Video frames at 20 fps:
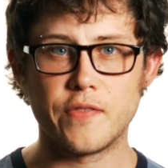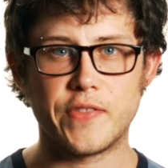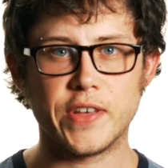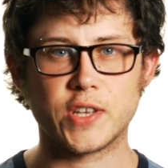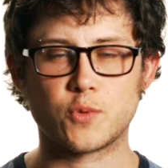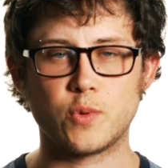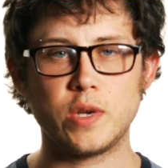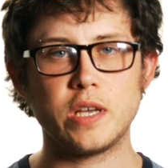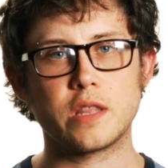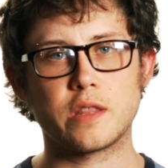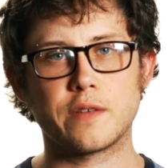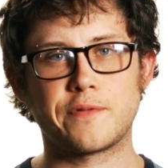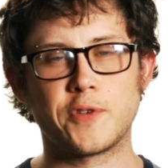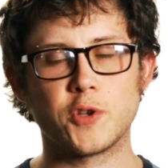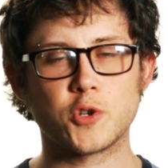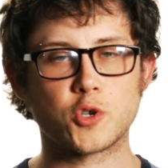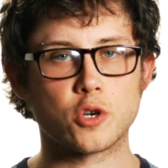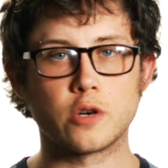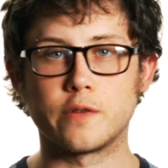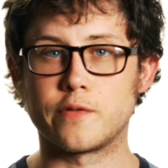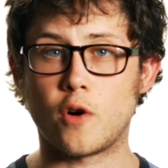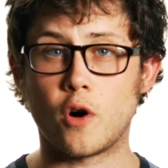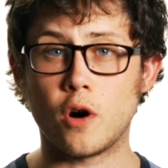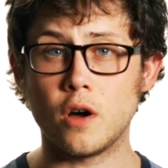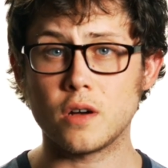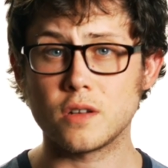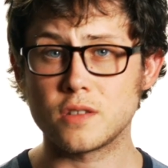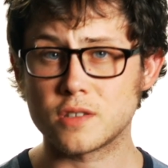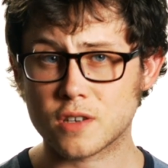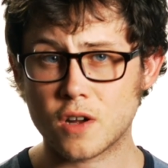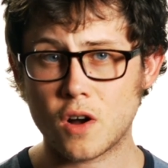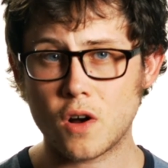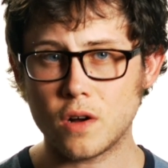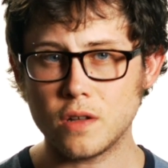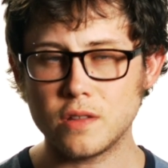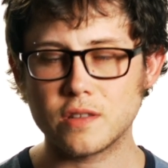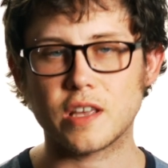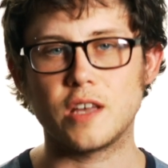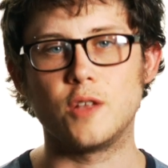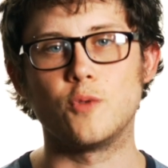This week, the future of oil in
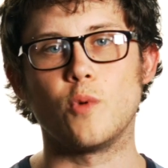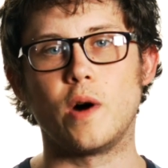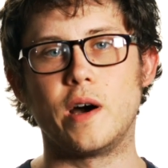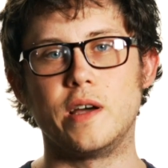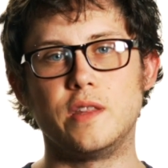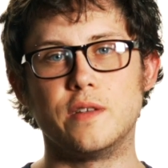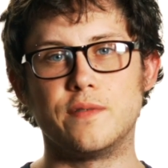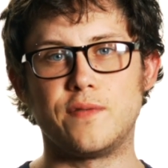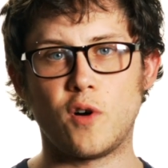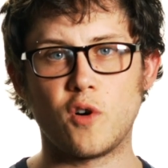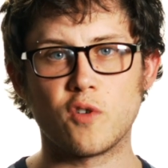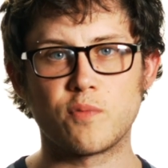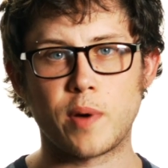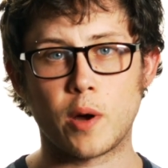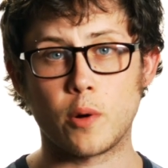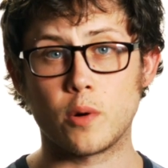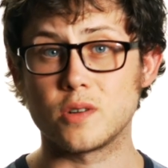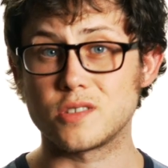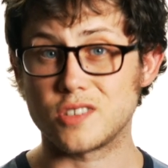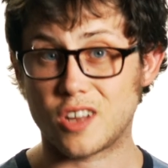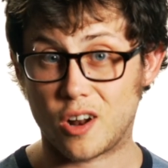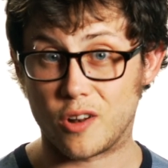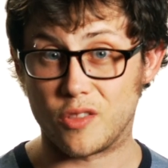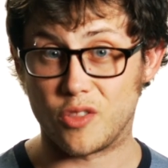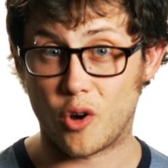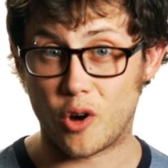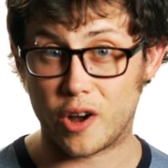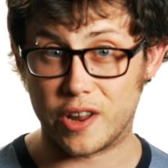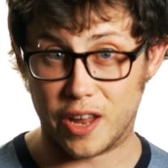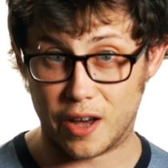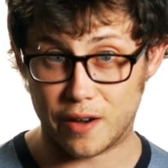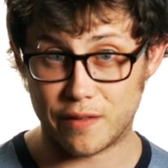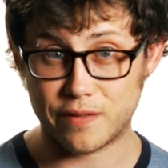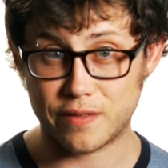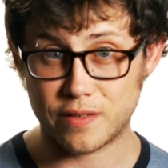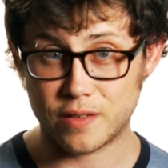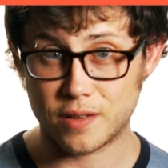Scotland and why devolved powers are not enough.